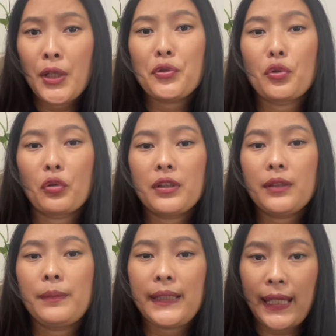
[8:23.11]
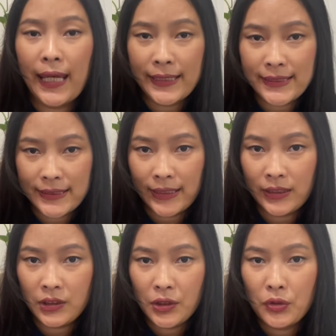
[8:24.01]
don't be
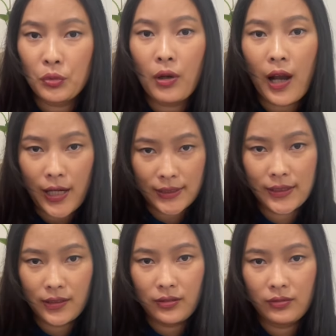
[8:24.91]
hesitant to ask.